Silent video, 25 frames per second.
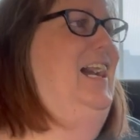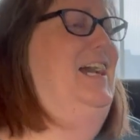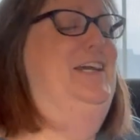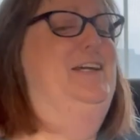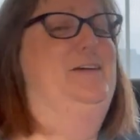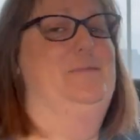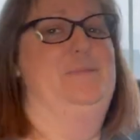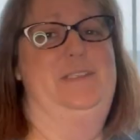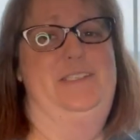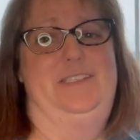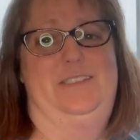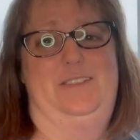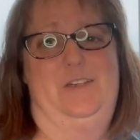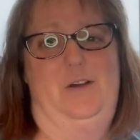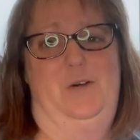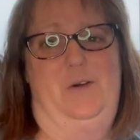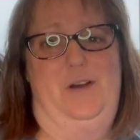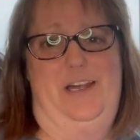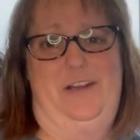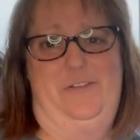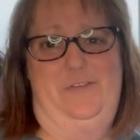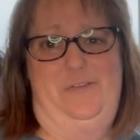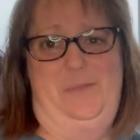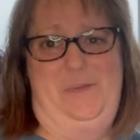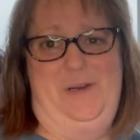I am so
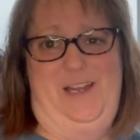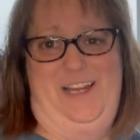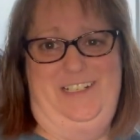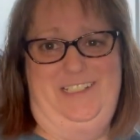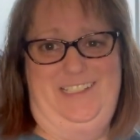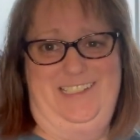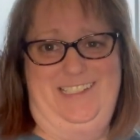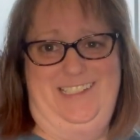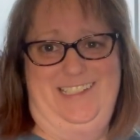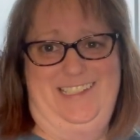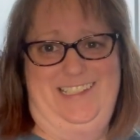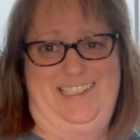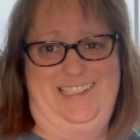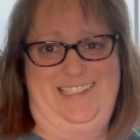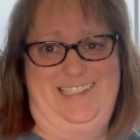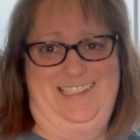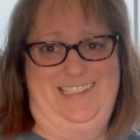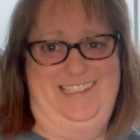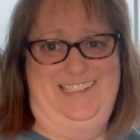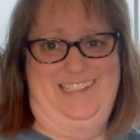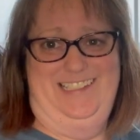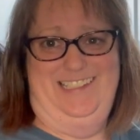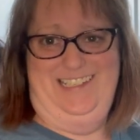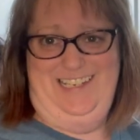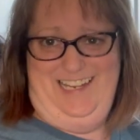out of practice at this.
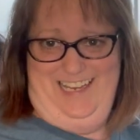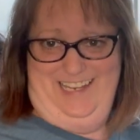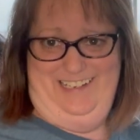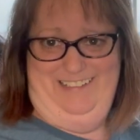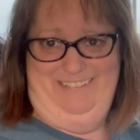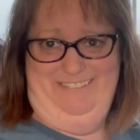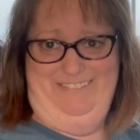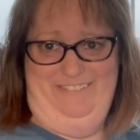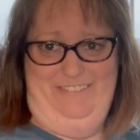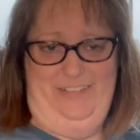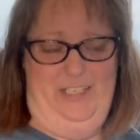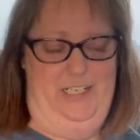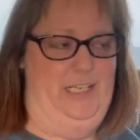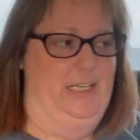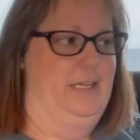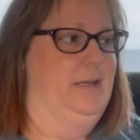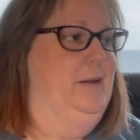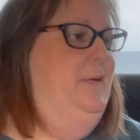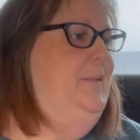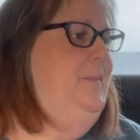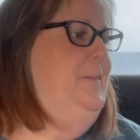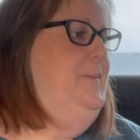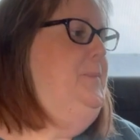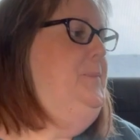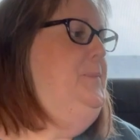It's not even funny.
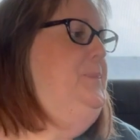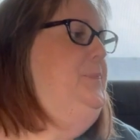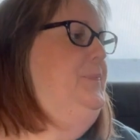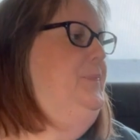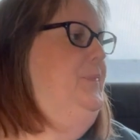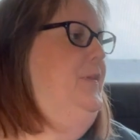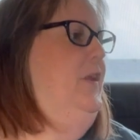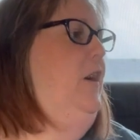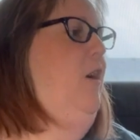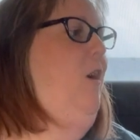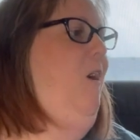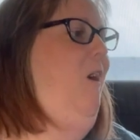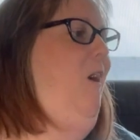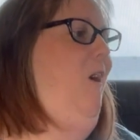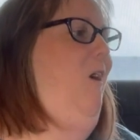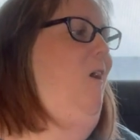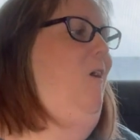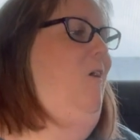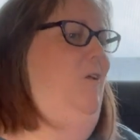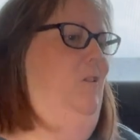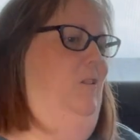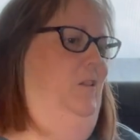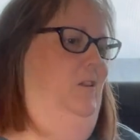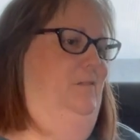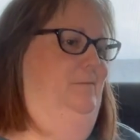
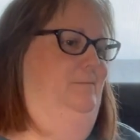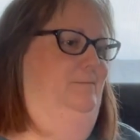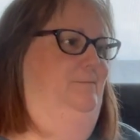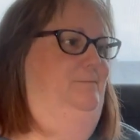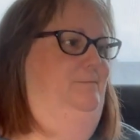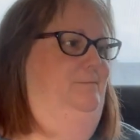Haul.